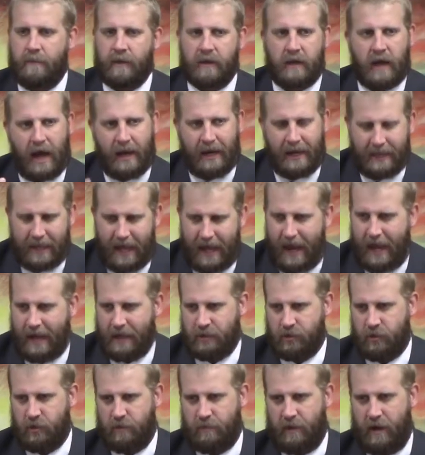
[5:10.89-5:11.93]
God had that
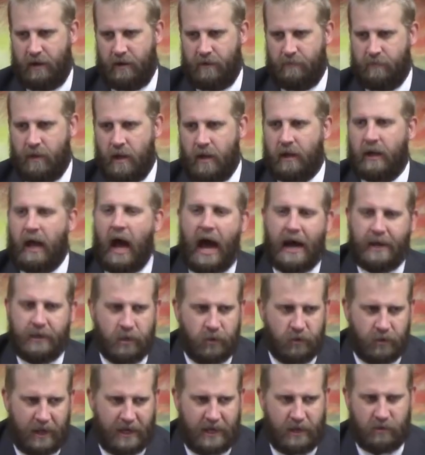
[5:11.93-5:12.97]
attitude about him. God
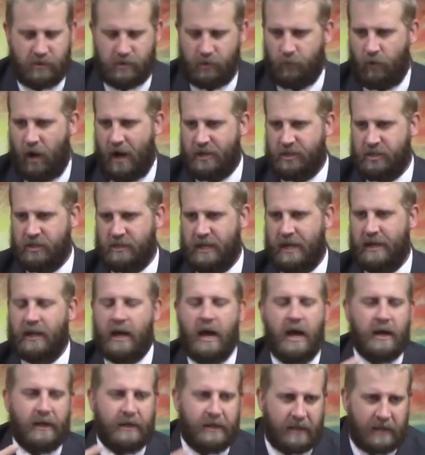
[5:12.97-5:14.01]
knew that he was a righteous king.
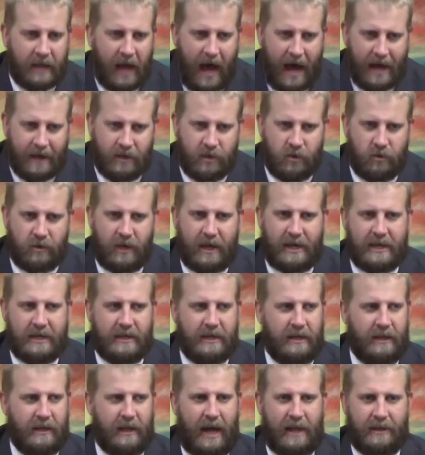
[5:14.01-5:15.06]
God knew that he
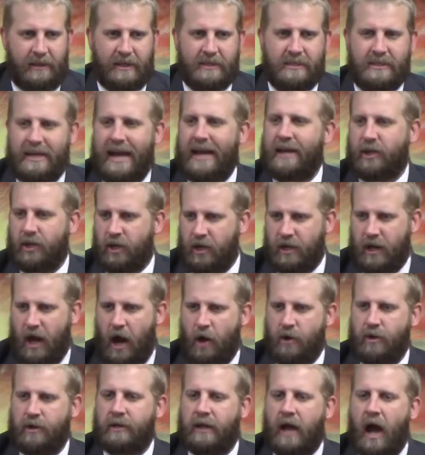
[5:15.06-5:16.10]
did a lot of things and he had a good
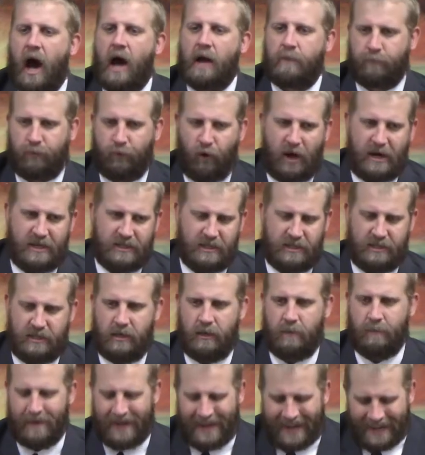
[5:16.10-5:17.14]
heart, and God praises
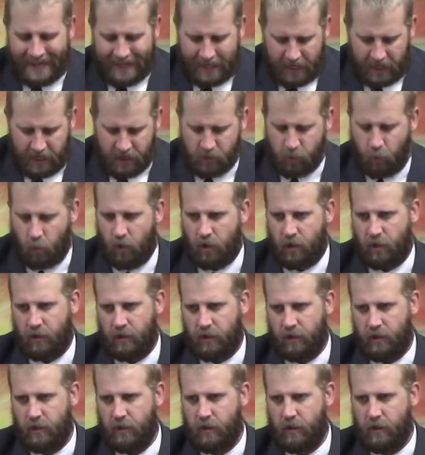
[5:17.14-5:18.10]
him in his word